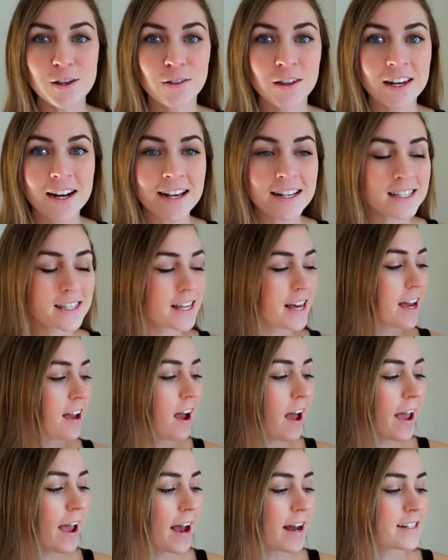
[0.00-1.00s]
so the next thing
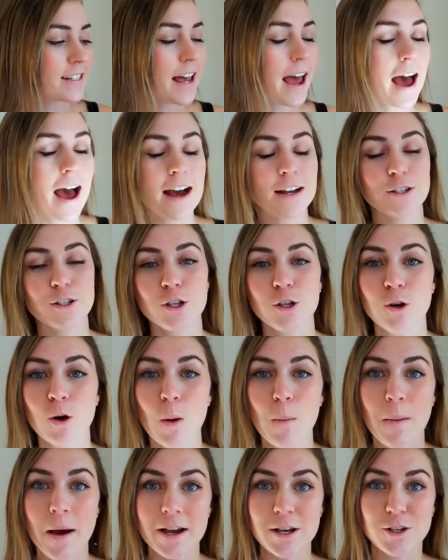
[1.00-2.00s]
I had to add
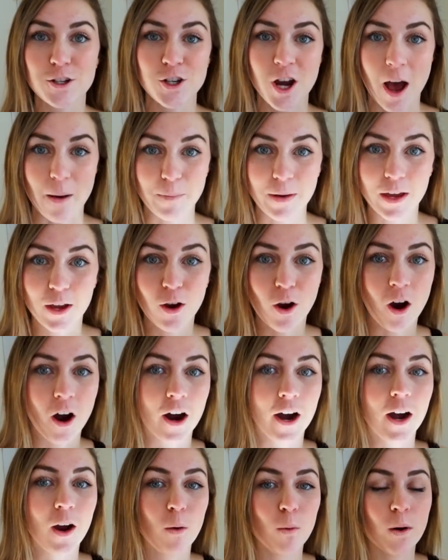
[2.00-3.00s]
to my shopping
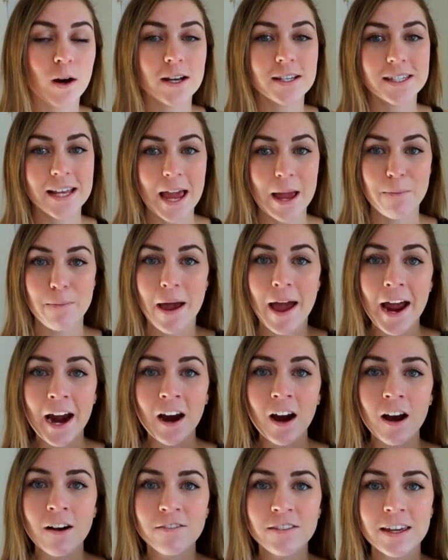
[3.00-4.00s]
cart was a
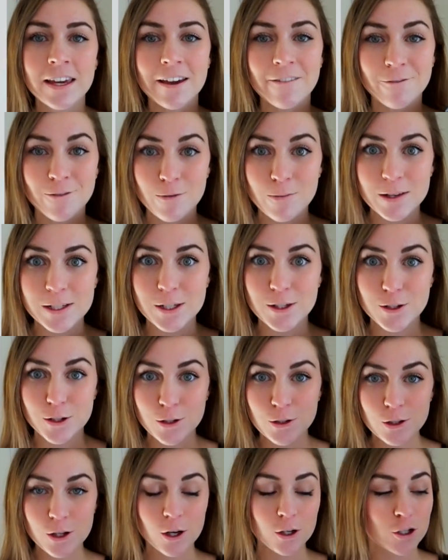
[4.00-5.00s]
pair of the infamous
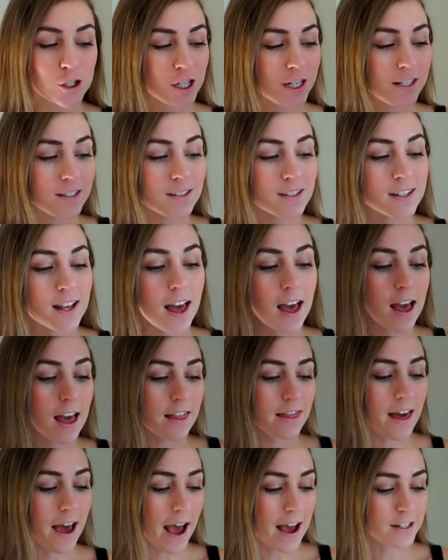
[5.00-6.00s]
two-tone jeans
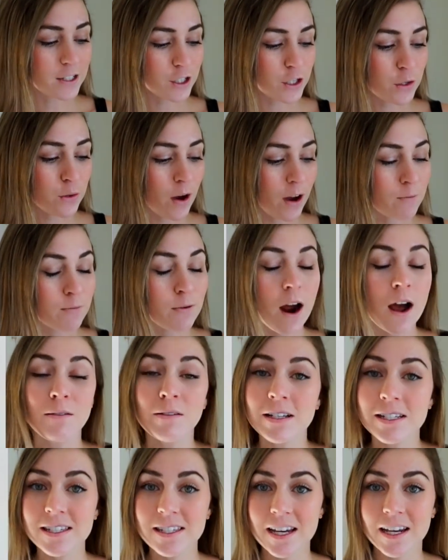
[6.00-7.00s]
that you have
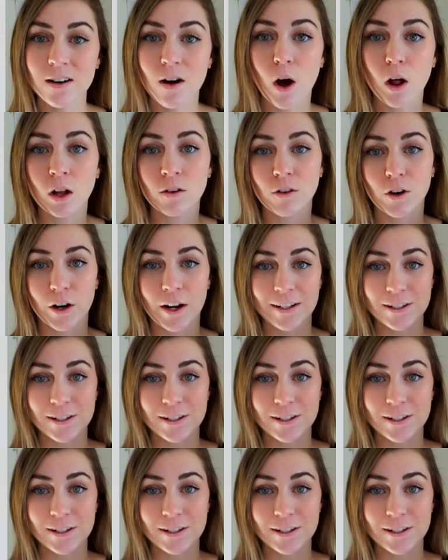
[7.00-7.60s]
probably seen all over